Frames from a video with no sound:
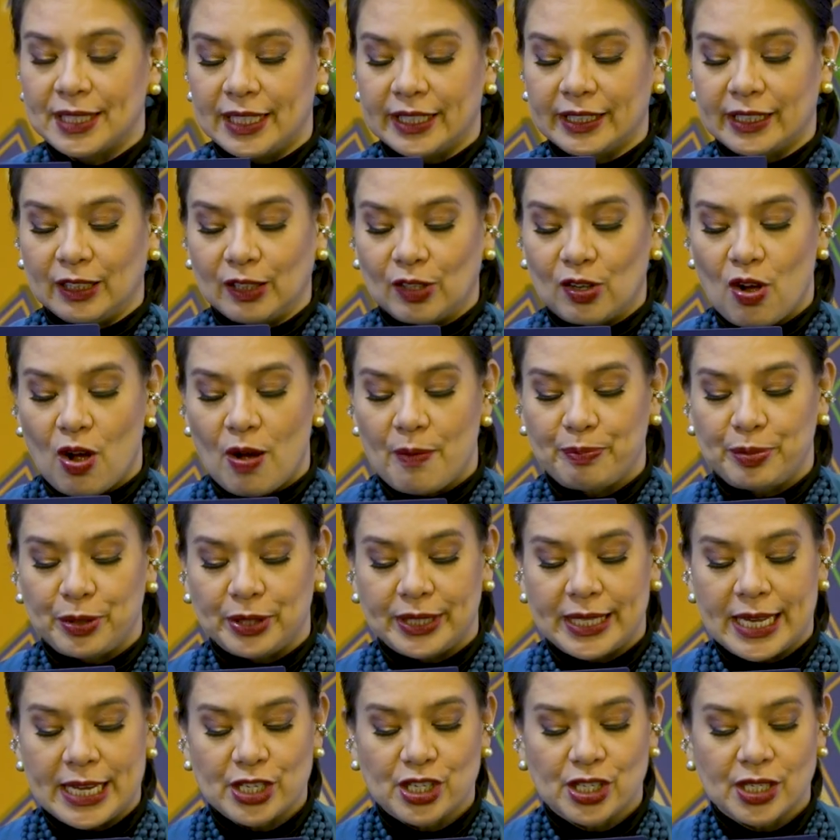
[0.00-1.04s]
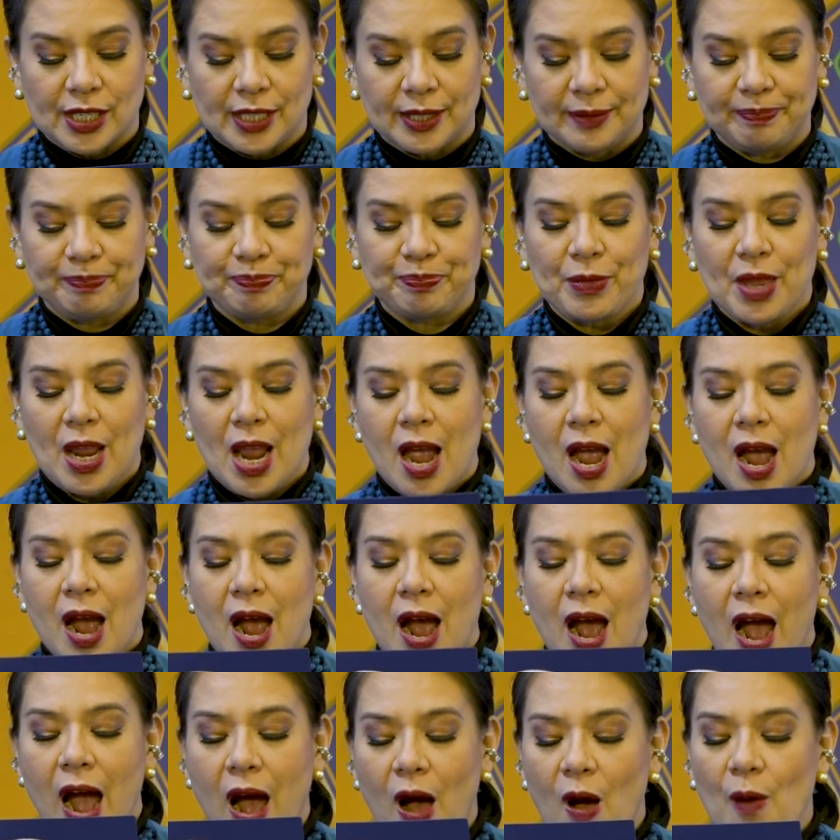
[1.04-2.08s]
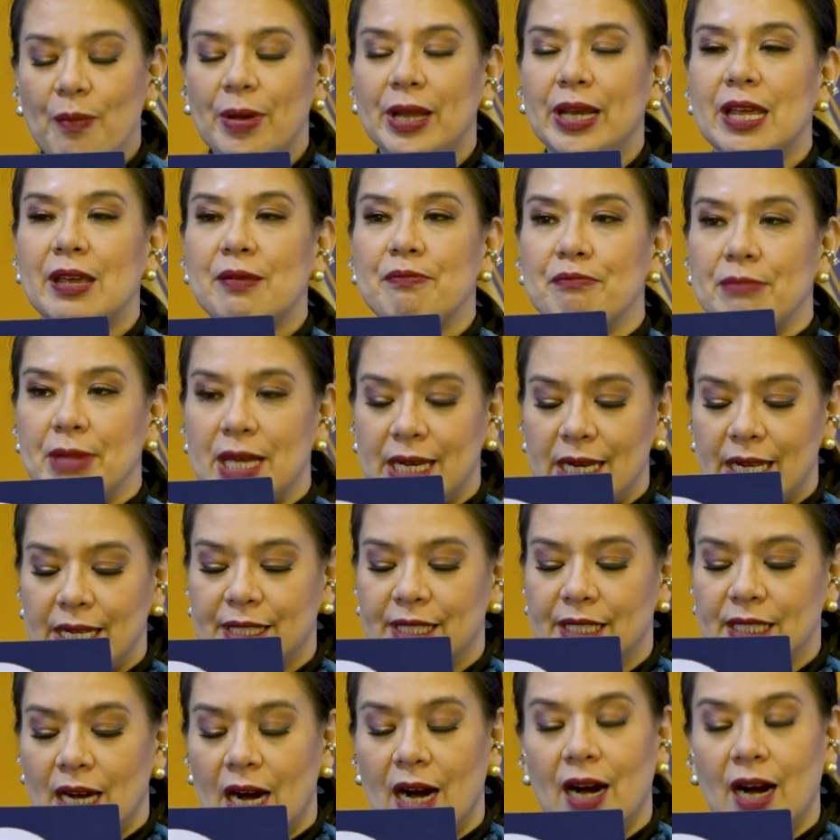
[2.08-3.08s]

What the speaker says: a little computation. How many minutes